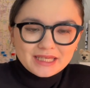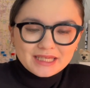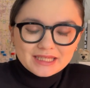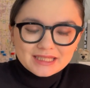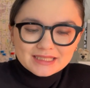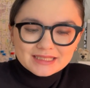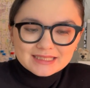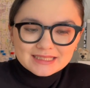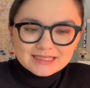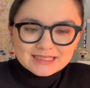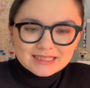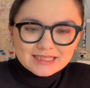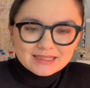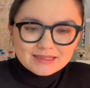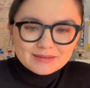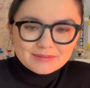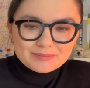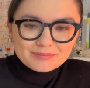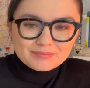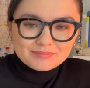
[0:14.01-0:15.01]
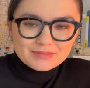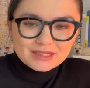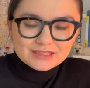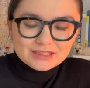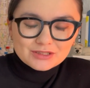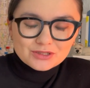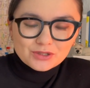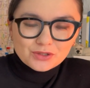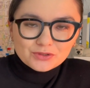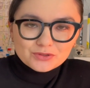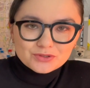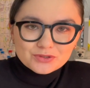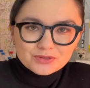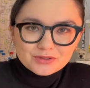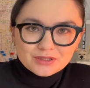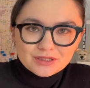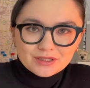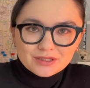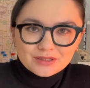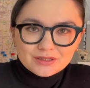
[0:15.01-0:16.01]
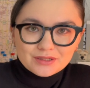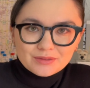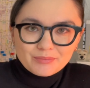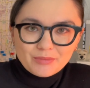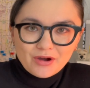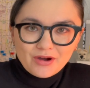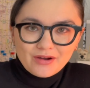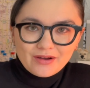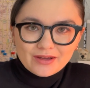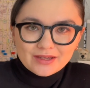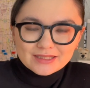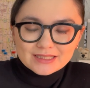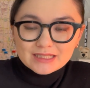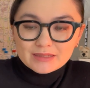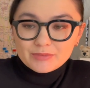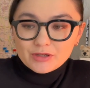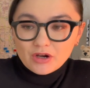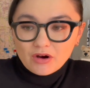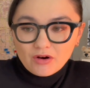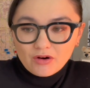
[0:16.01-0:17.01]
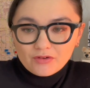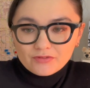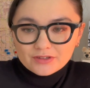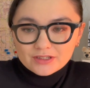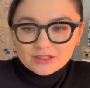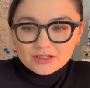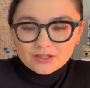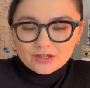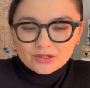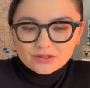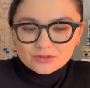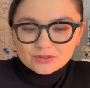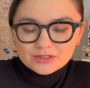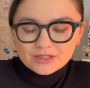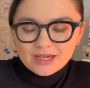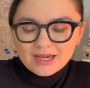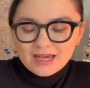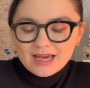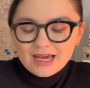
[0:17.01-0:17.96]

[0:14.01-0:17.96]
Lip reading: and as I told you in my TBR videos,